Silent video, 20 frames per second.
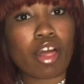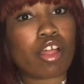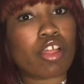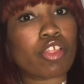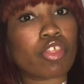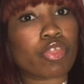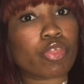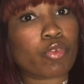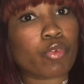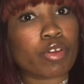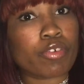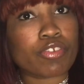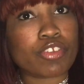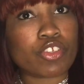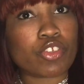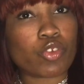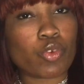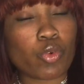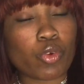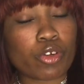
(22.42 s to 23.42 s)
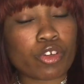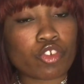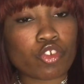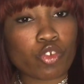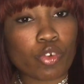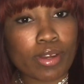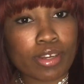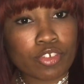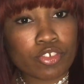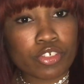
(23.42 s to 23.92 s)
thrift store
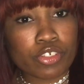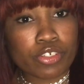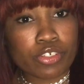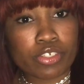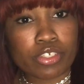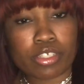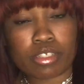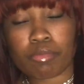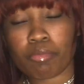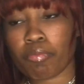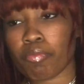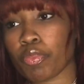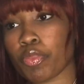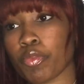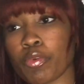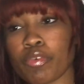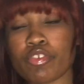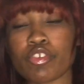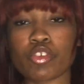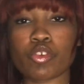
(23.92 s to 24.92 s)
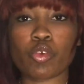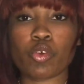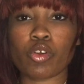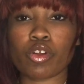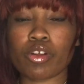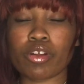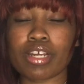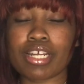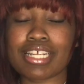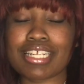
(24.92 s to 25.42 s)
treasures, thrift
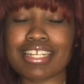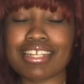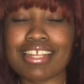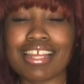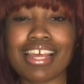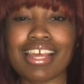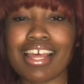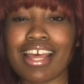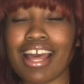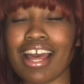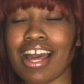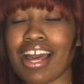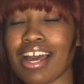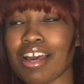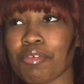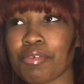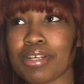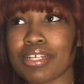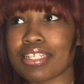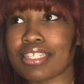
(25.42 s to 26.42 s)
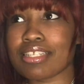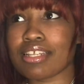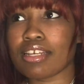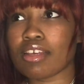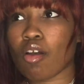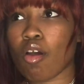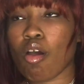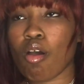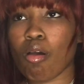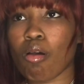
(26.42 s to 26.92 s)
store, and I wouldn't say a
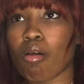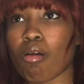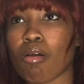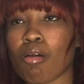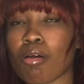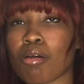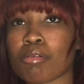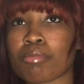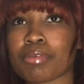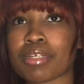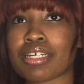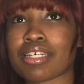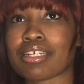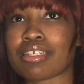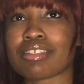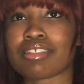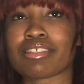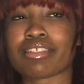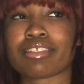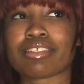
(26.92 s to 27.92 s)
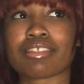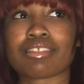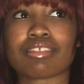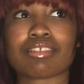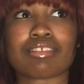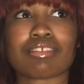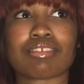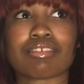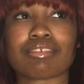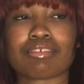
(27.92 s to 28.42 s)
haul
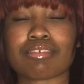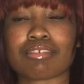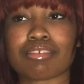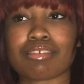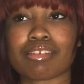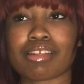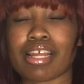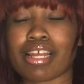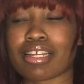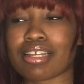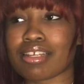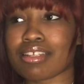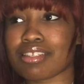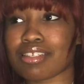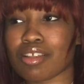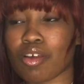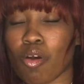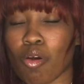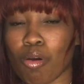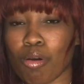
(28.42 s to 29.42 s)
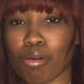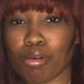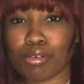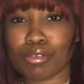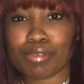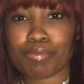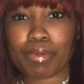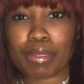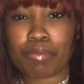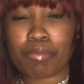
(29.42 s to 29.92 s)
because I guess
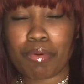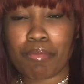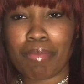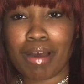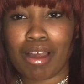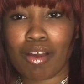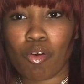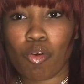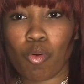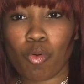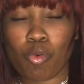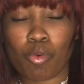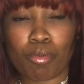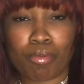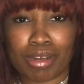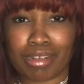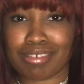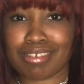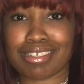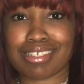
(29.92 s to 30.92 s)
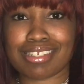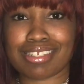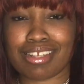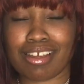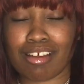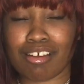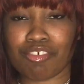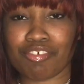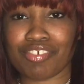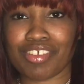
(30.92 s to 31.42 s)
hauls people buy a whole bunch of
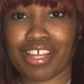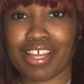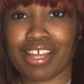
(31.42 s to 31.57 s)
stuff